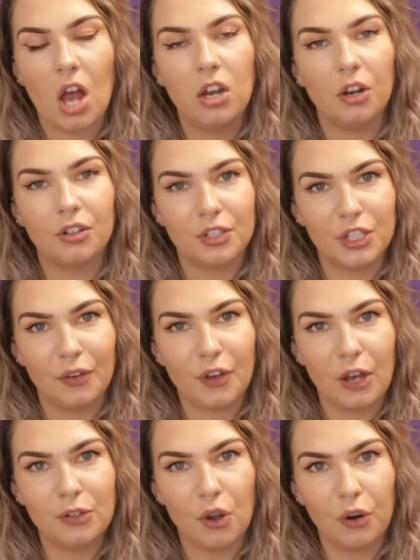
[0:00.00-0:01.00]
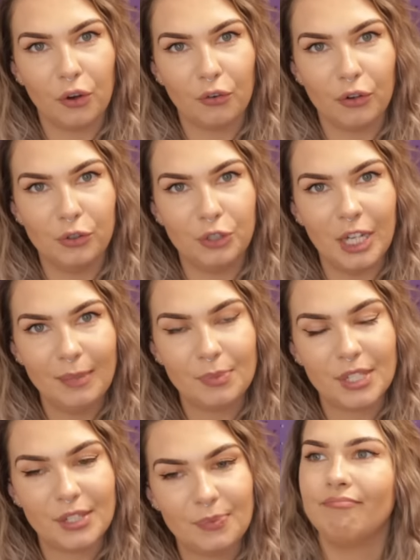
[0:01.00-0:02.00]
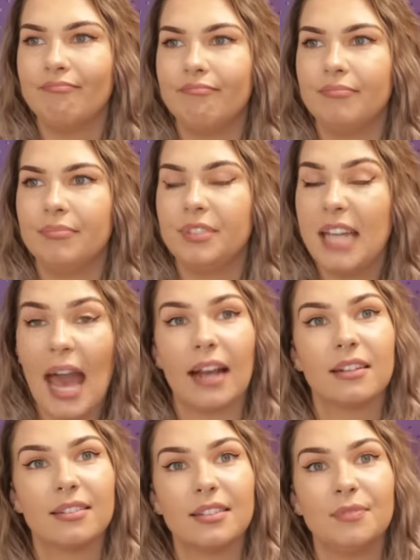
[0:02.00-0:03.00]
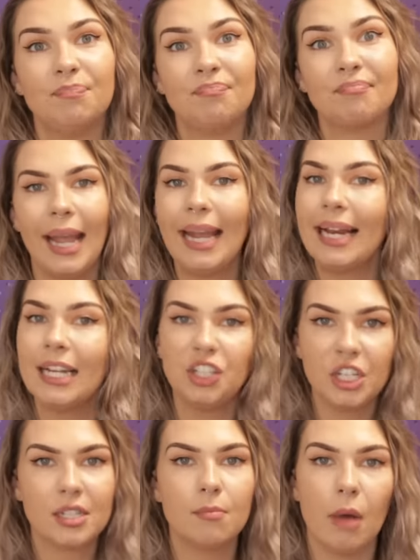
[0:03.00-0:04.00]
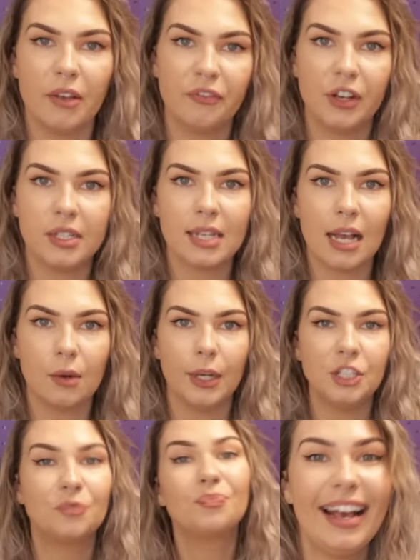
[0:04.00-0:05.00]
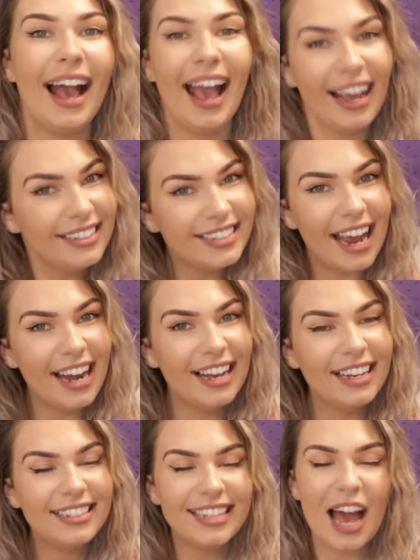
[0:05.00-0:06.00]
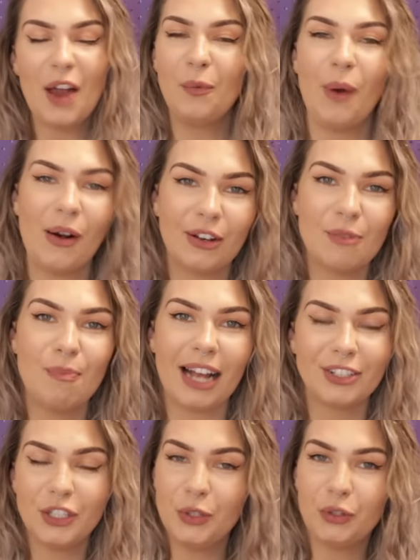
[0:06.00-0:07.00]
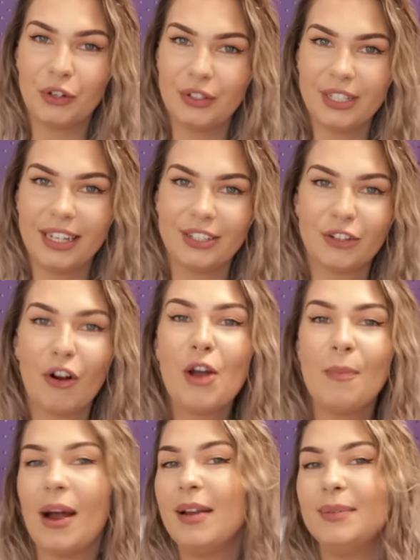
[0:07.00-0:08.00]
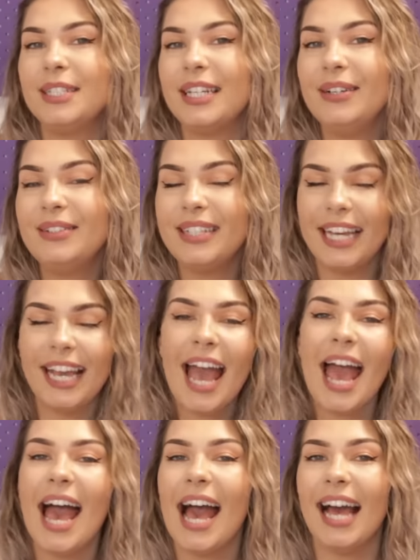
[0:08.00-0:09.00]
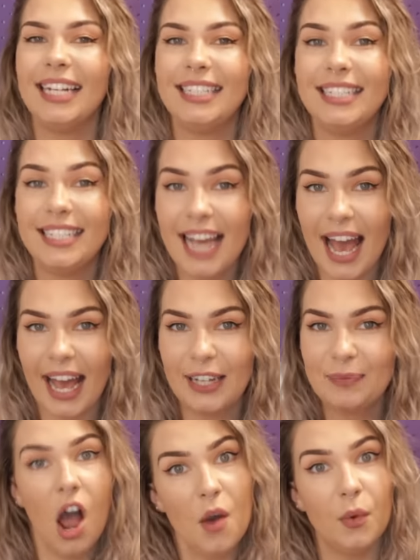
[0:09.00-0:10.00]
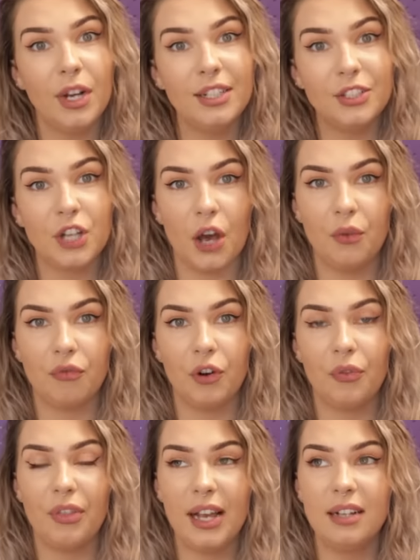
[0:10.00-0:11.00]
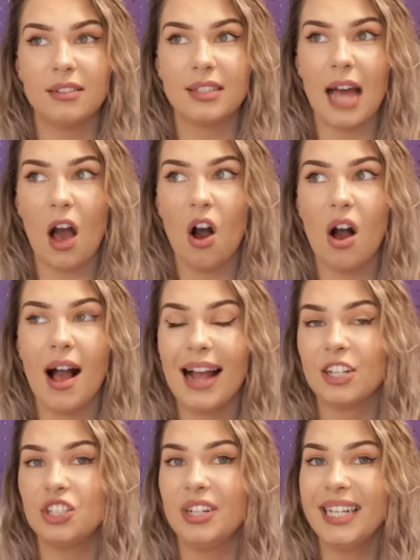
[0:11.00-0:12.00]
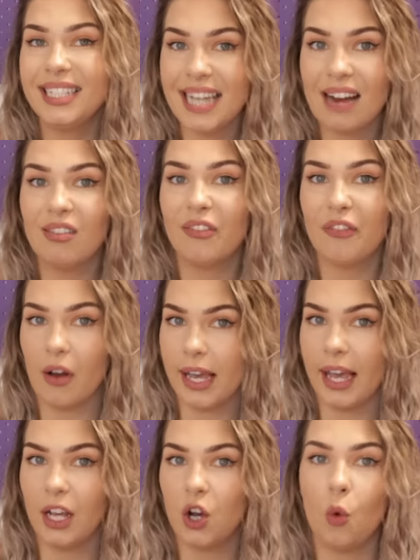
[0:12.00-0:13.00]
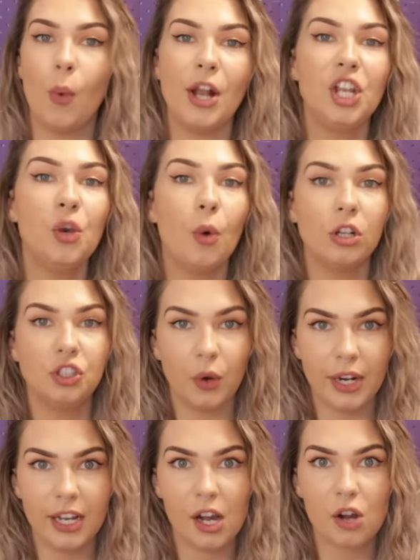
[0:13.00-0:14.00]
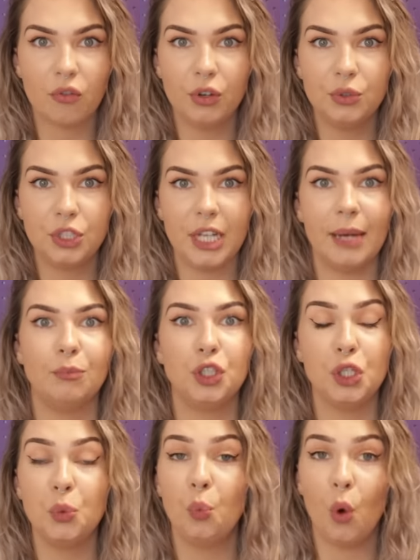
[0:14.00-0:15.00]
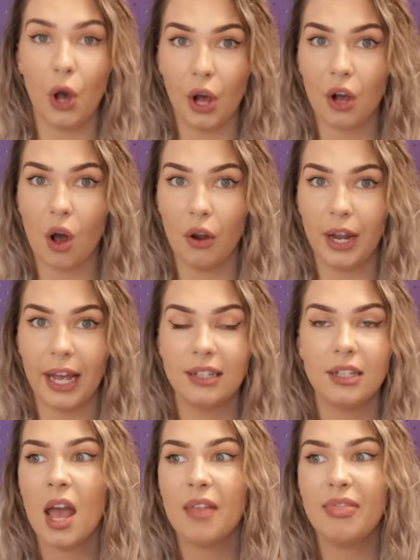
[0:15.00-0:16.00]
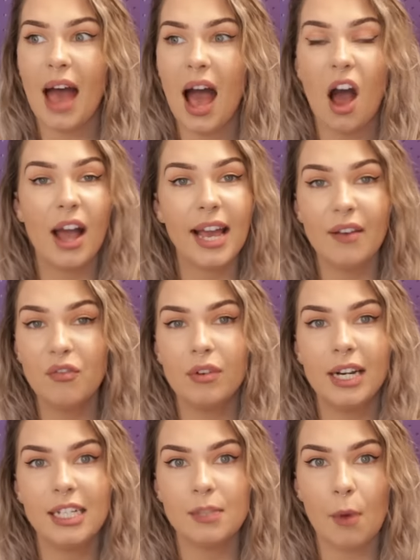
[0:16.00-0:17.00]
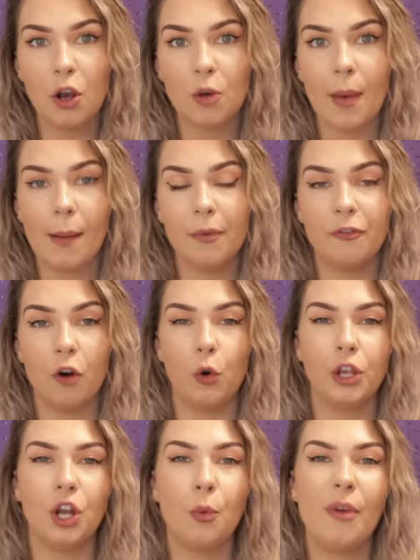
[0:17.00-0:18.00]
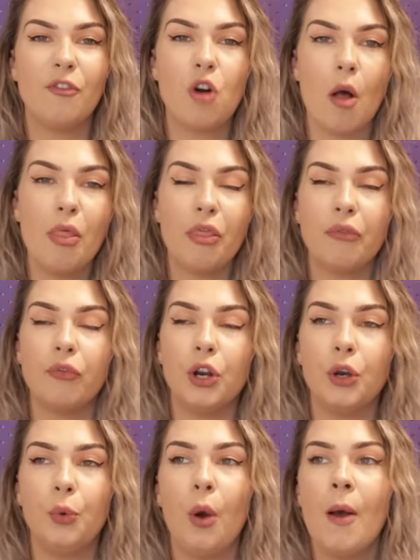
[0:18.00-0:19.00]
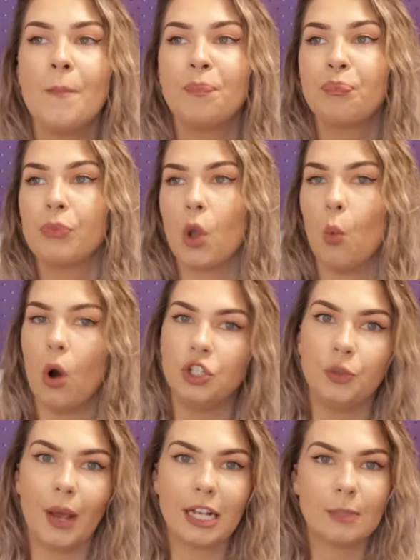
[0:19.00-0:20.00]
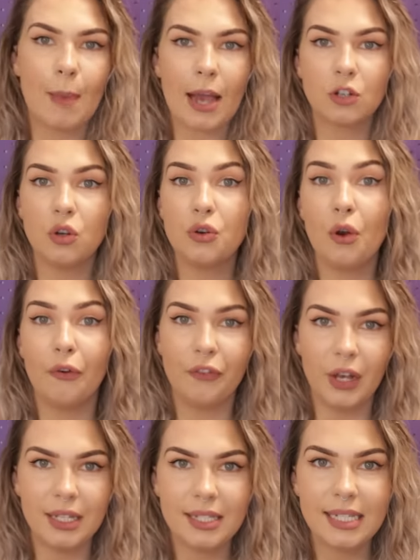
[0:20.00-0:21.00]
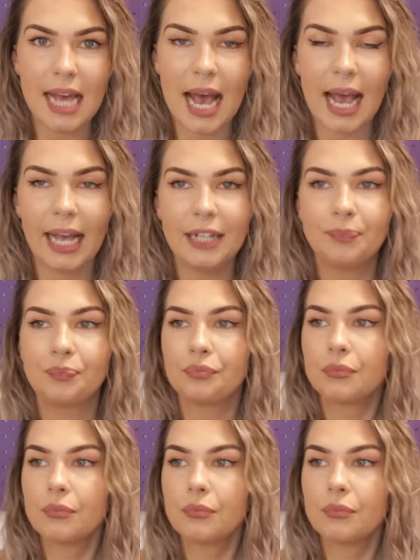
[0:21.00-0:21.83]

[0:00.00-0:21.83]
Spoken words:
a lot of stuff goes on cruise ships. Sex. English isn't my first language. Hey sailors, and welcome back to Cruising as Crew. My name is Lucy, and today I wanted to go through things that are actually terrifying when you are joining a cruise ship to work on it, that I haven't really spoke about before. You know, we've gone through what to expect on your first day,